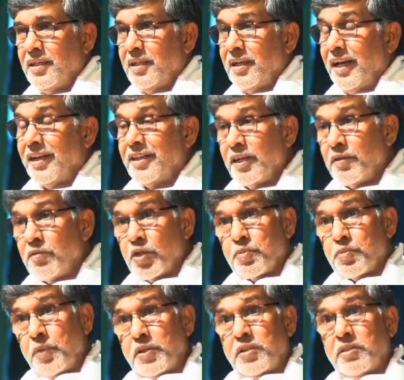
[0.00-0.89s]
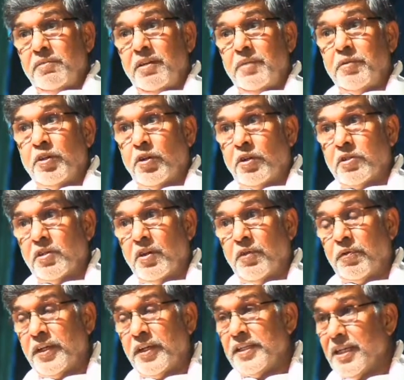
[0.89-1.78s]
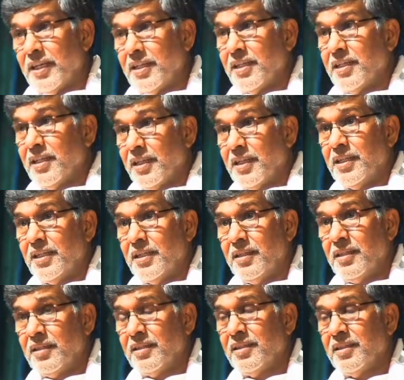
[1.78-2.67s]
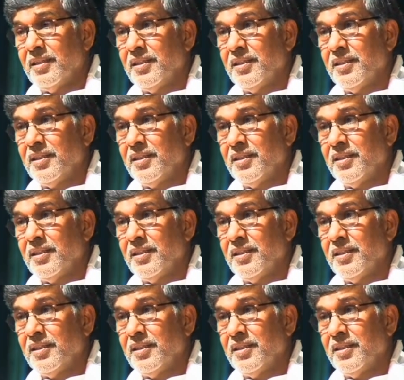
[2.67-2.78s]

And it was possible because of a young girl,